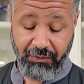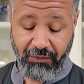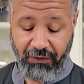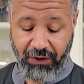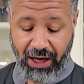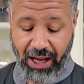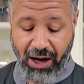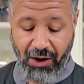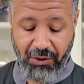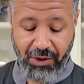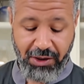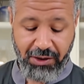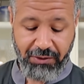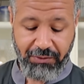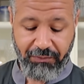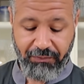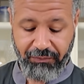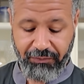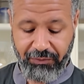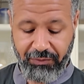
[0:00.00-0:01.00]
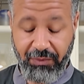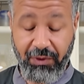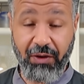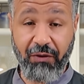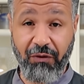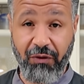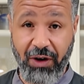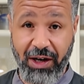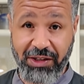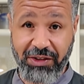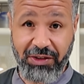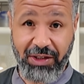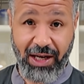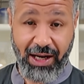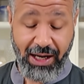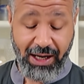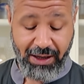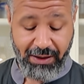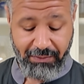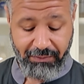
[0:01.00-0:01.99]
flour, fresh
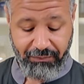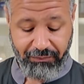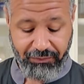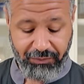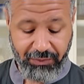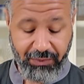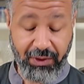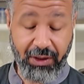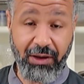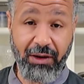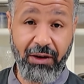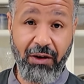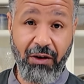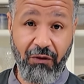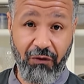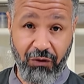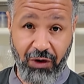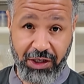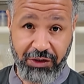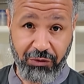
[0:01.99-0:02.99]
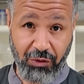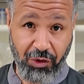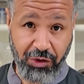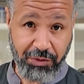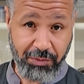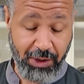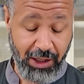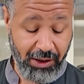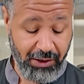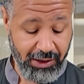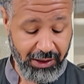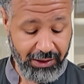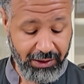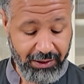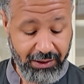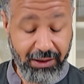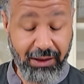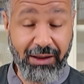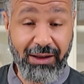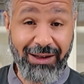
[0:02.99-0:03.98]
thyme, fresh rosemary,
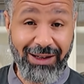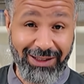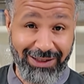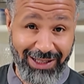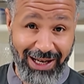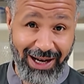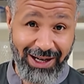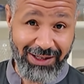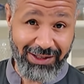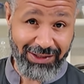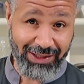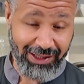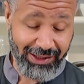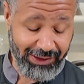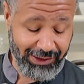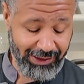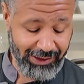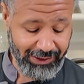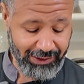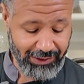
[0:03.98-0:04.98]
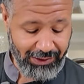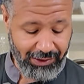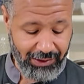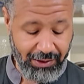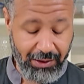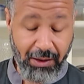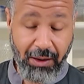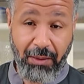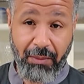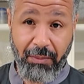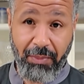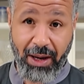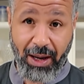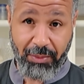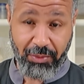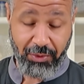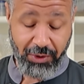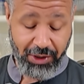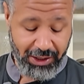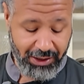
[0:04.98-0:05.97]
Italian seasonings,
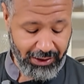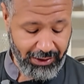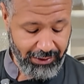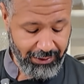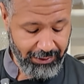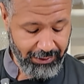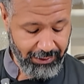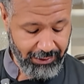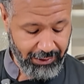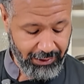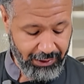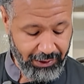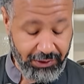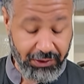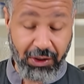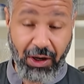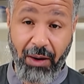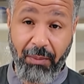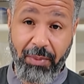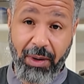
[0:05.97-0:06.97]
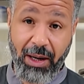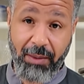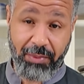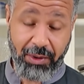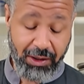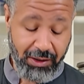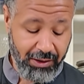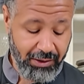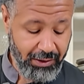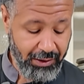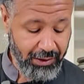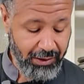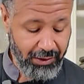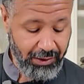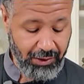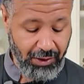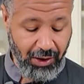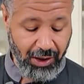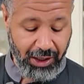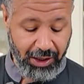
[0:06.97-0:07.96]
paprika, salt, pepper,
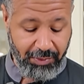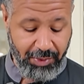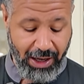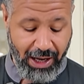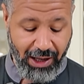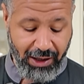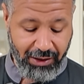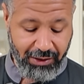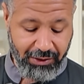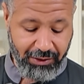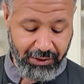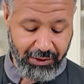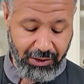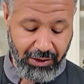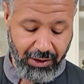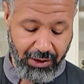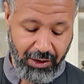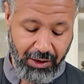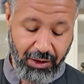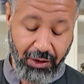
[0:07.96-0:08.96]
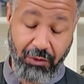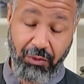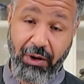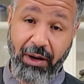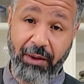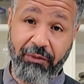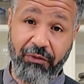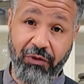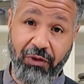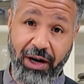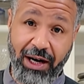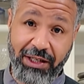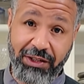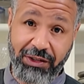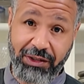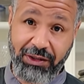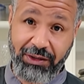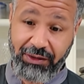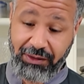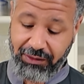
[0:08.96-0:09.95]
garlic powder, creme
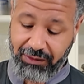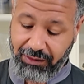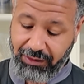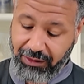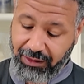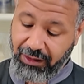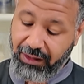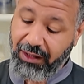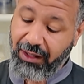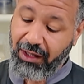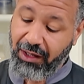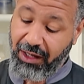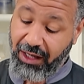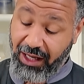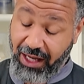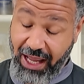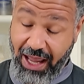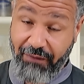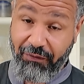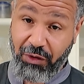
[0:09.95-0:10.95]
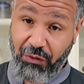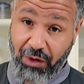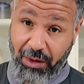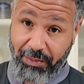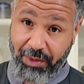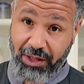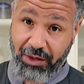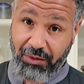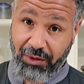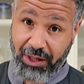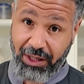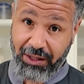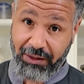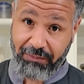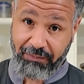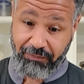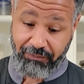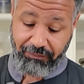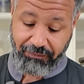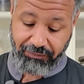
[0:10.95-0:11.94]
fraiche, heavy whipping cream,
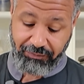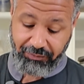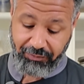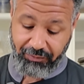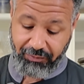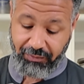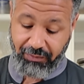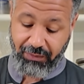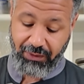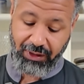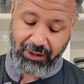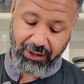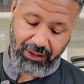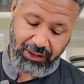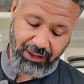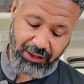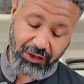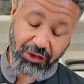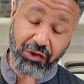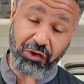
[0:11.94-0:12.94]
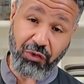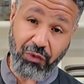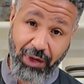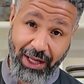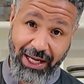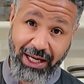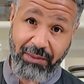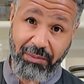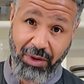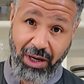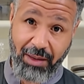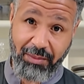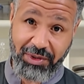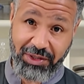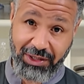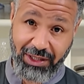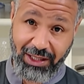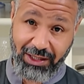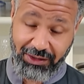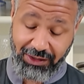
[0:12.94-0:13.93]
shredded
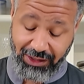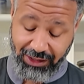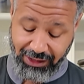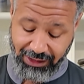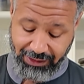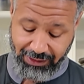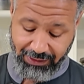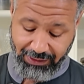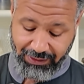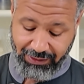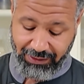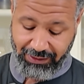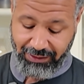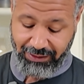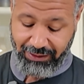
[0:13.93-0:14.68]
Parmesan cheese,